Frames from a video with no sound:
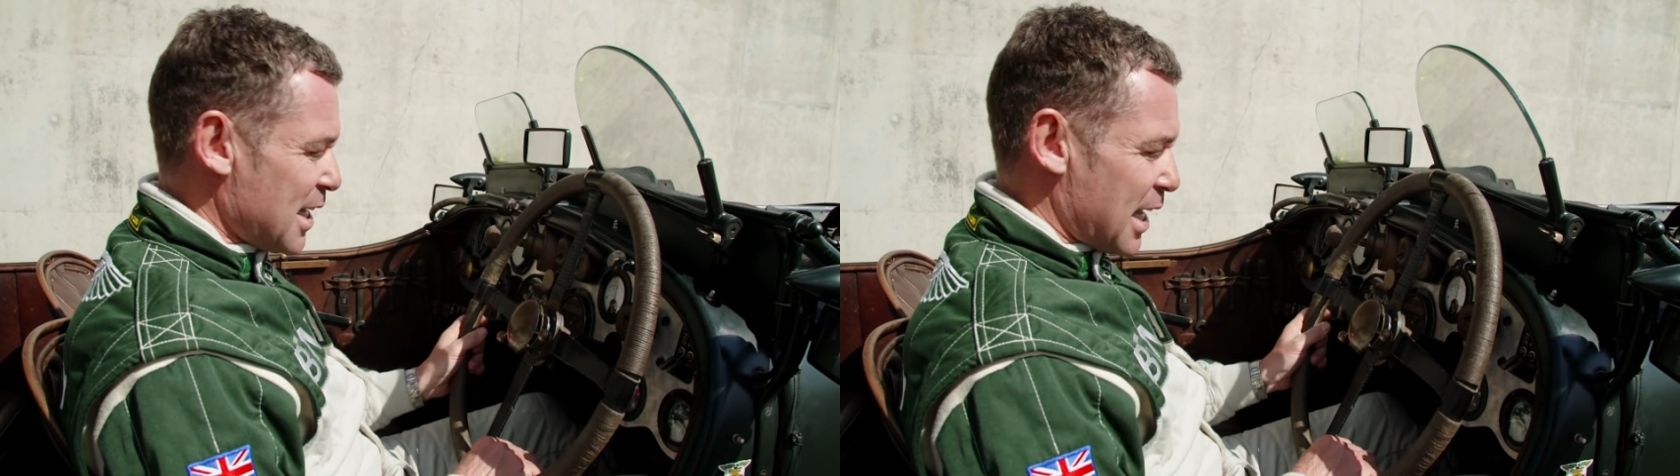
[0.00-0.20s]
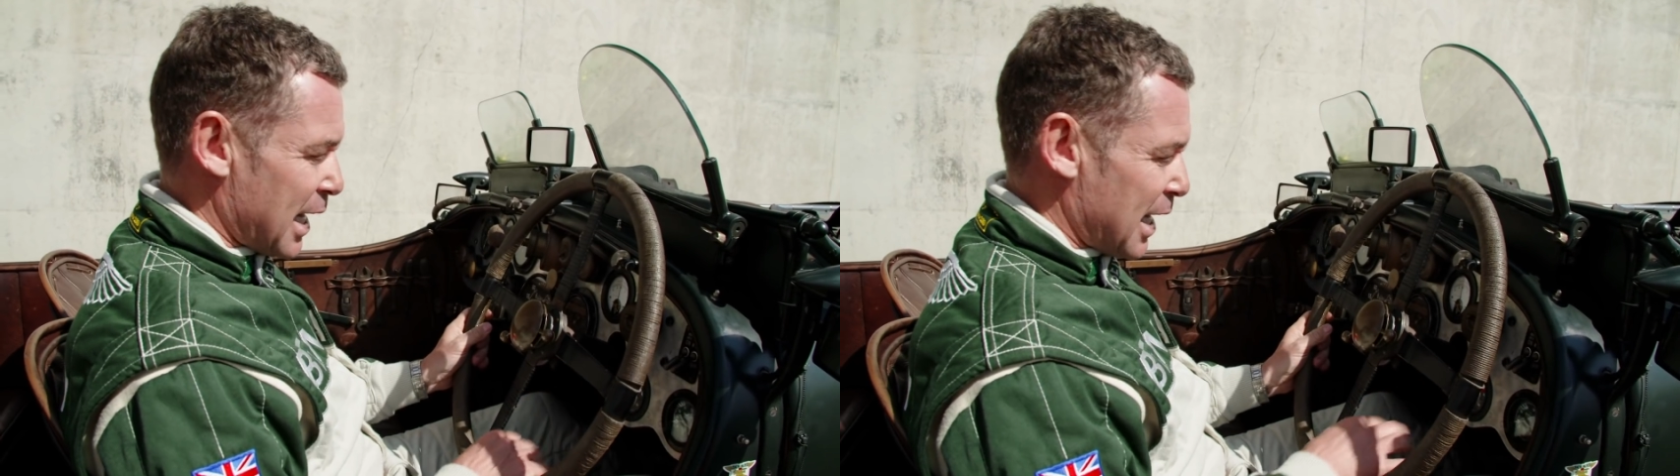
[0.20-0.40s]

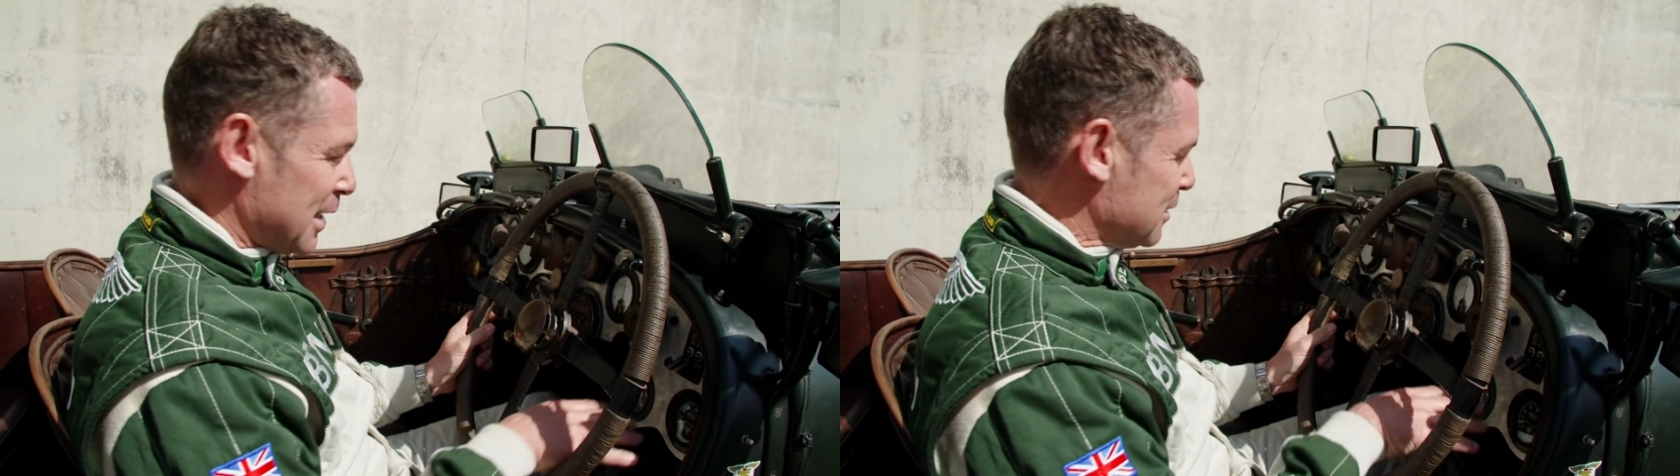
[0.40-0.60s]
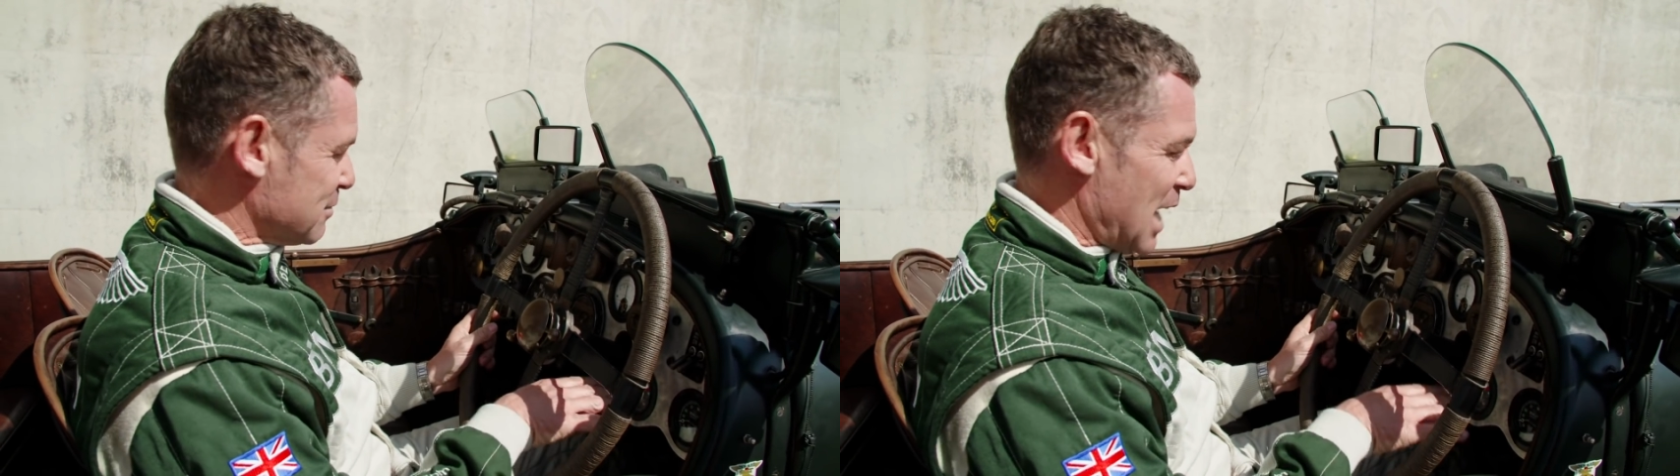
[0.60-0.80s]

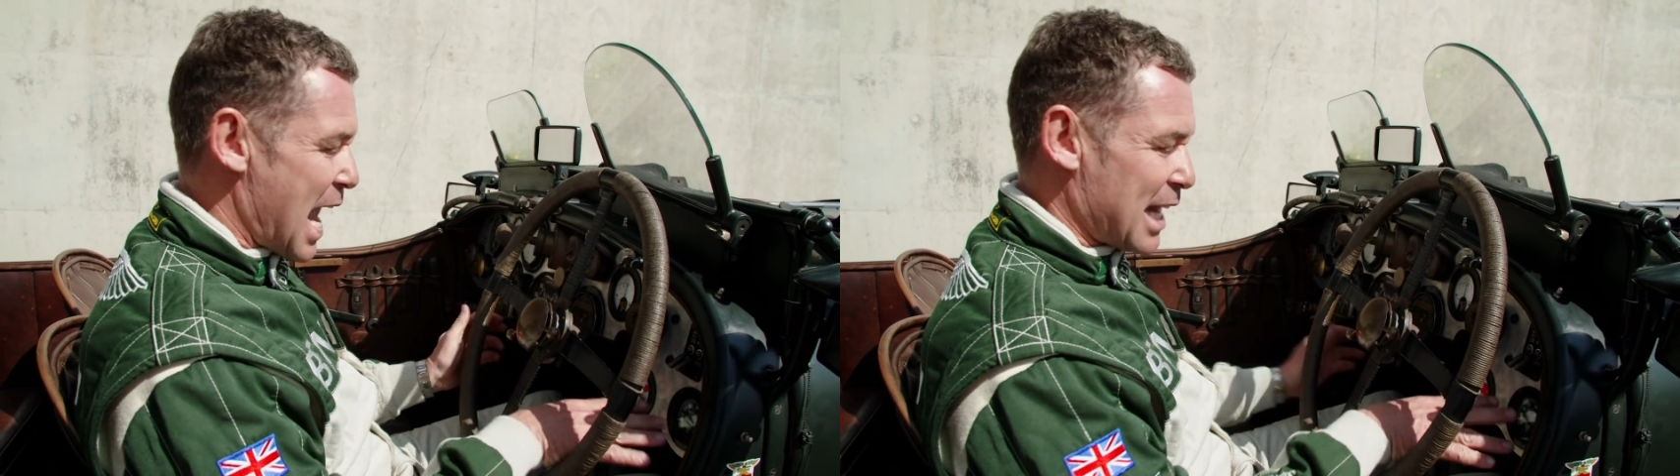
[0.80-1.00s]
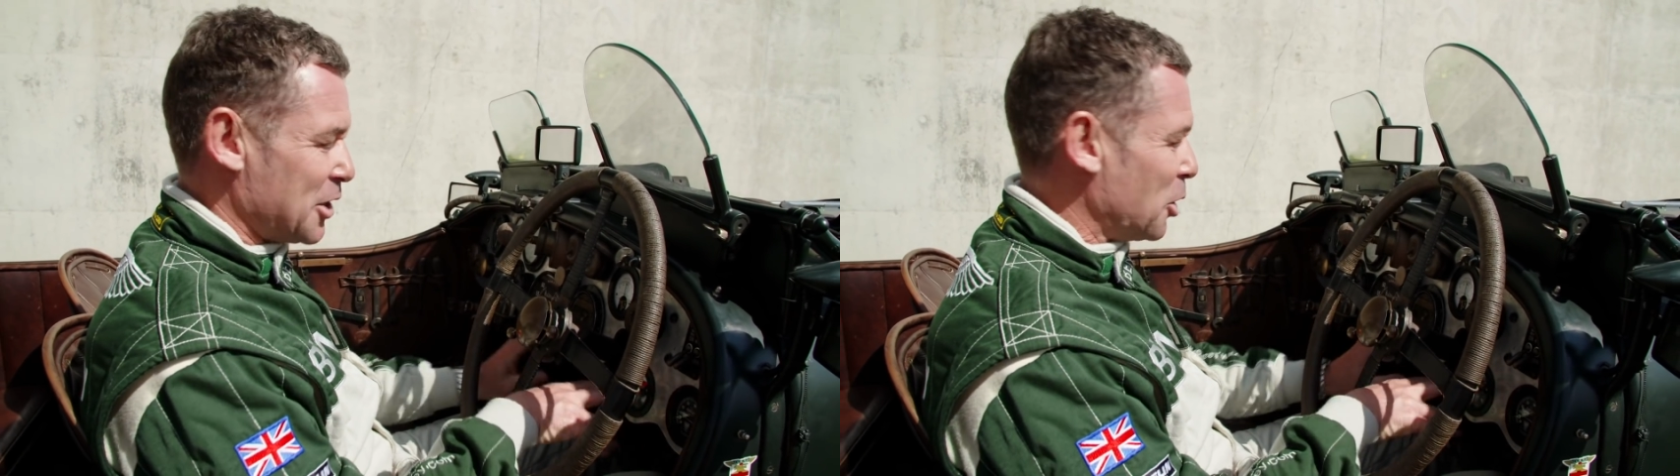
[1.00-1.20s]
and I
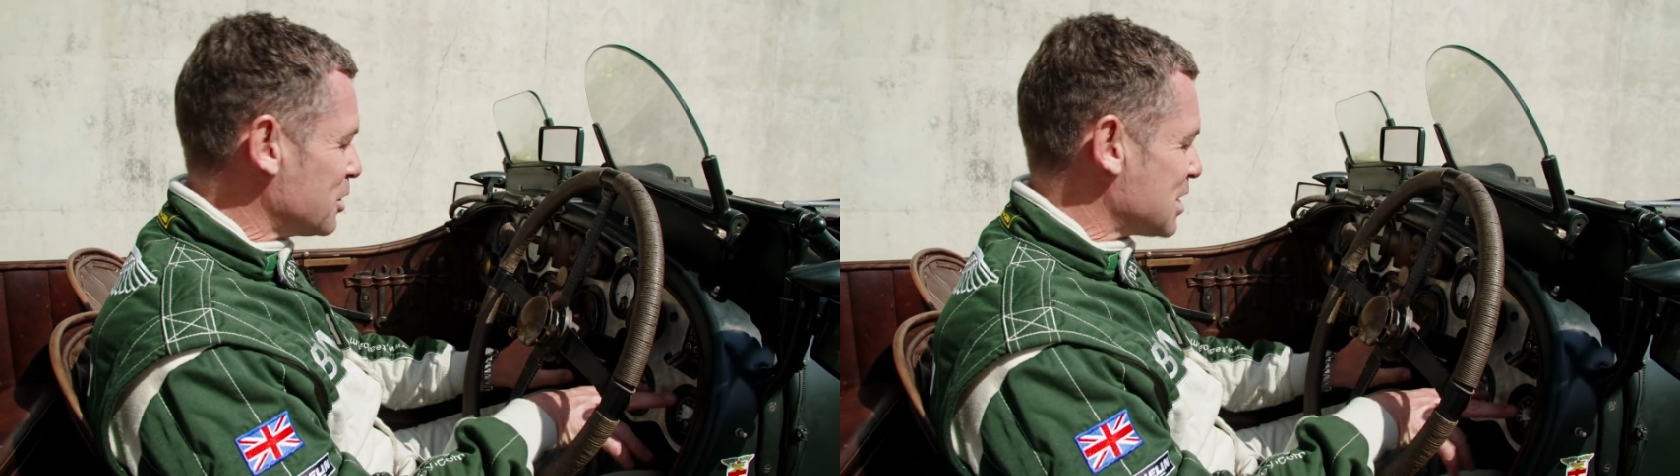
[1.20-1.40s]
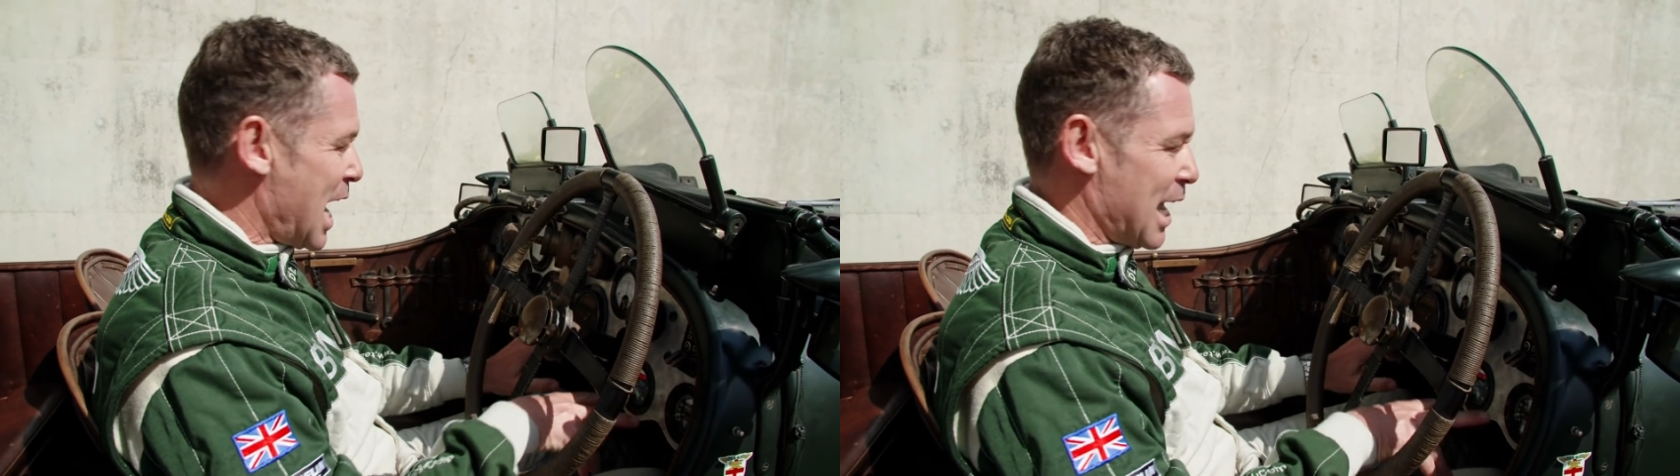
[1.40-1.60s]
had no
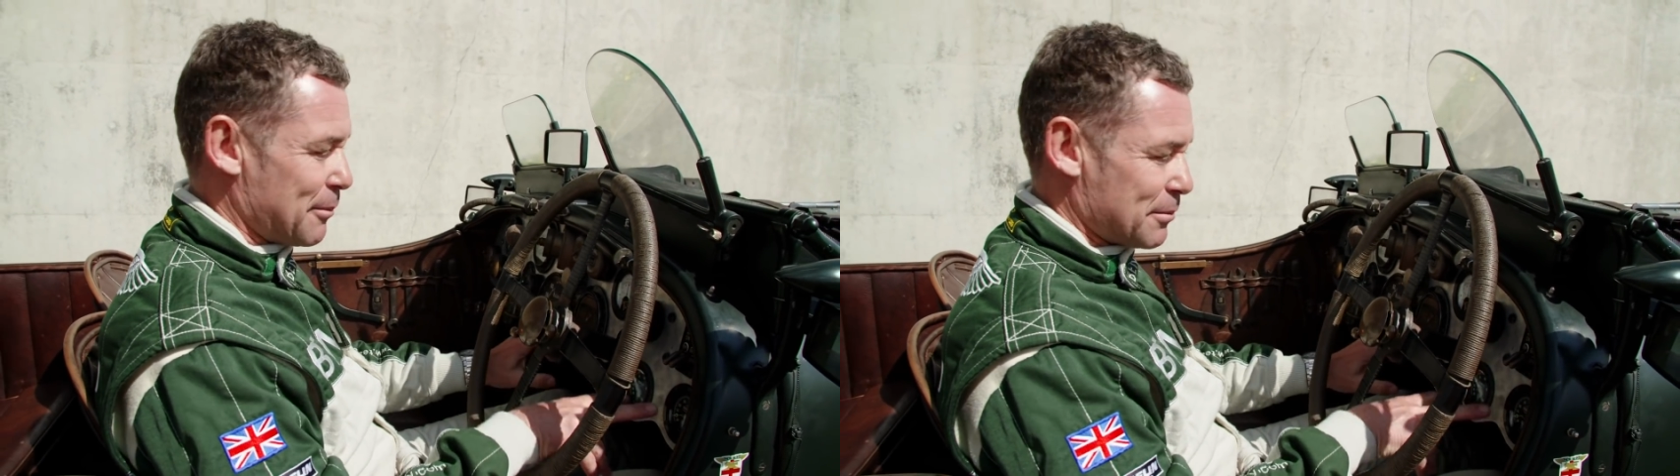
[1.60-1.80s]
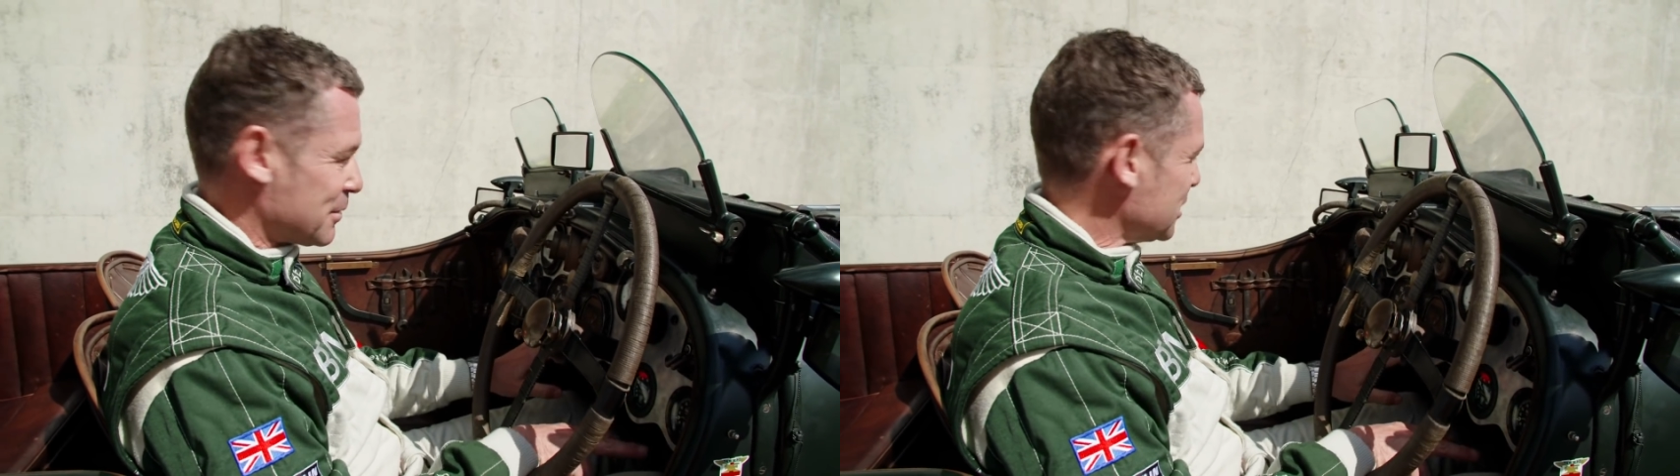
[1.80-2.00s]
time